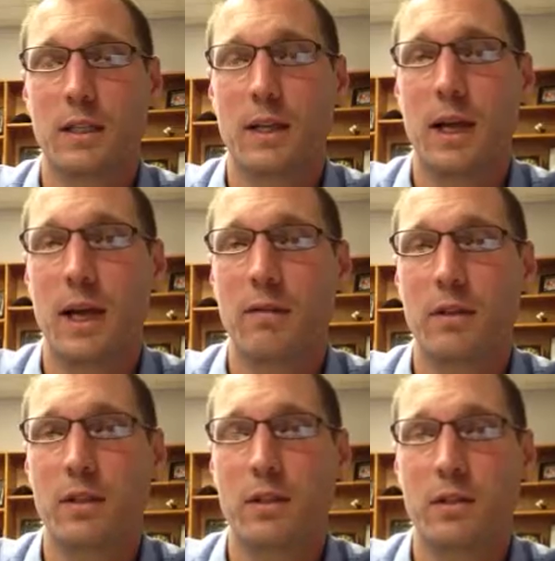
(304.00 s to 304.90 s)
to have
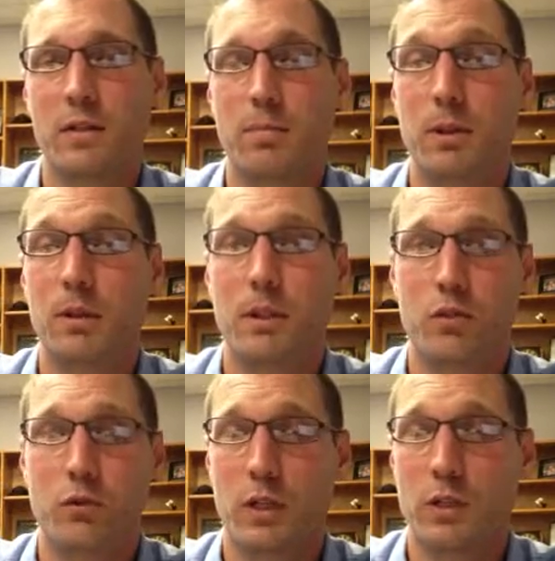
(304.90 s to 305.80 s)
is
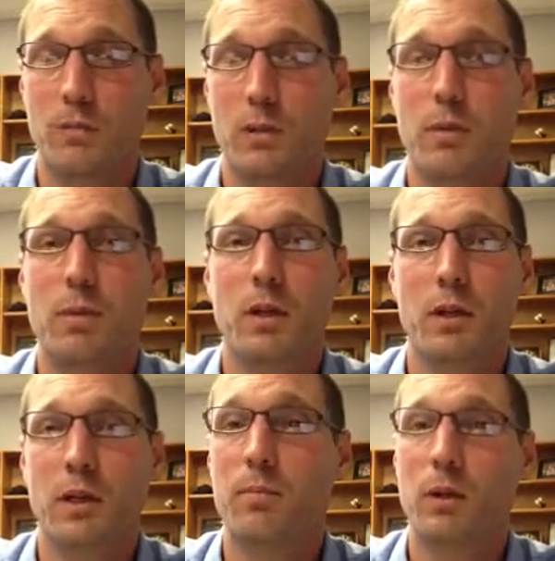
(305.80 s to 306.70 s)
the
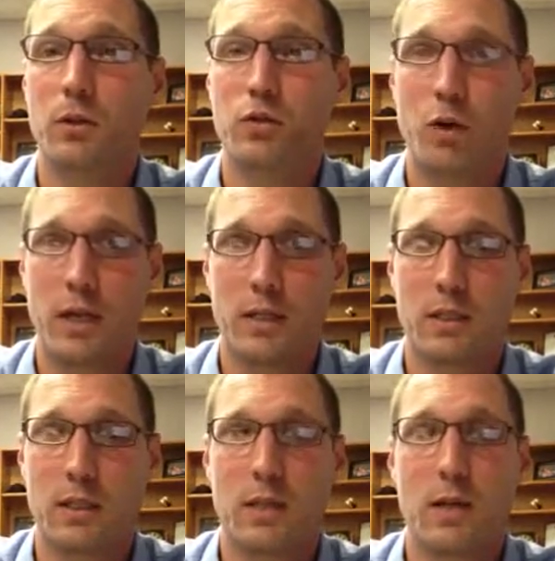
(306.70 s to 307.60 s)
ability to build
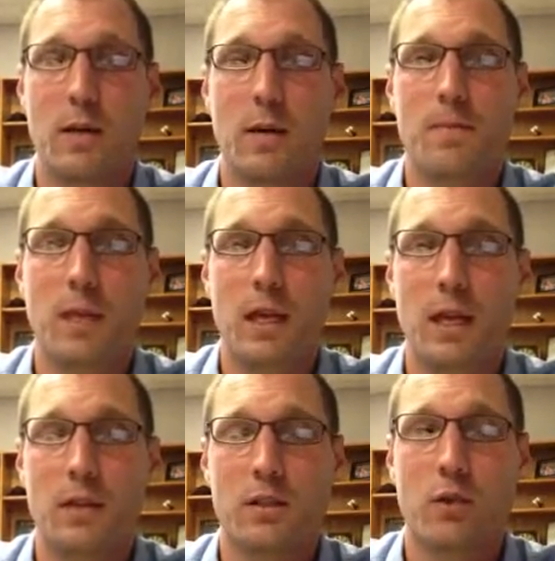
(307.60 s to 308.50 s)
trust.
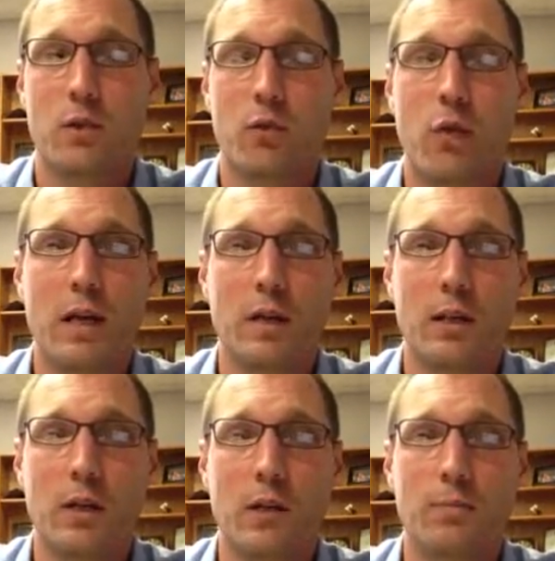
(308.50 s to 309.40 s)
And so a great
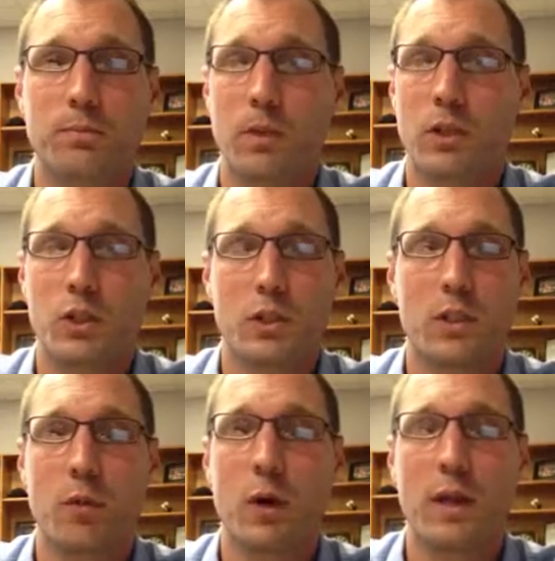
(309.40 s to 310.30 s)
leader, just
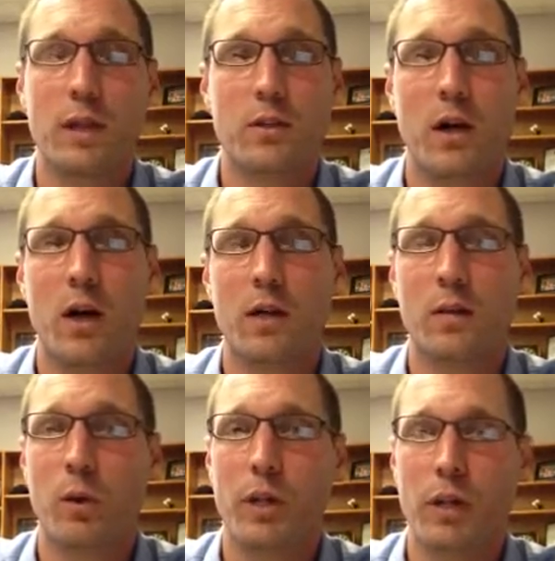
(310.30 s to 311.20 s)
in the way they talk and
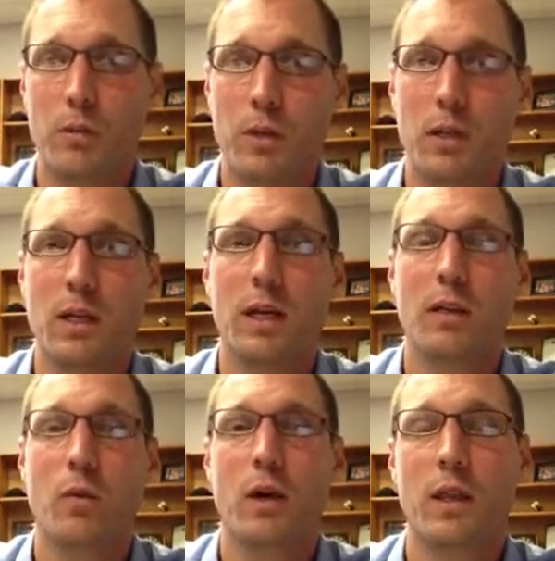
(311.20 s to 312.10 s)
the way they communicate
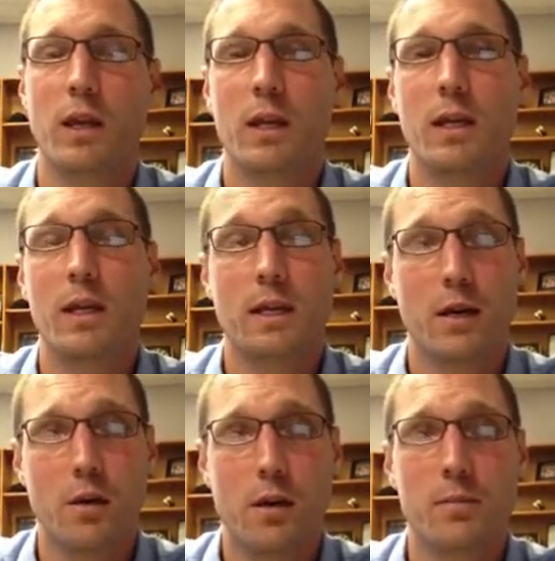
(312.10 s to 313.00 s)
and the way they
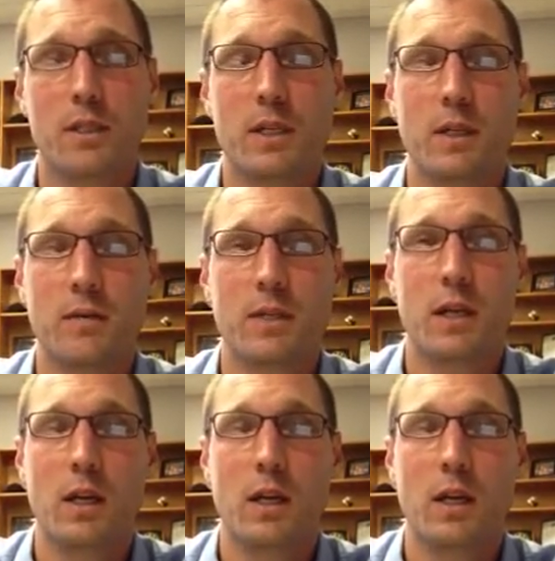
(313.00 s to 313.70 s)
carry themselves,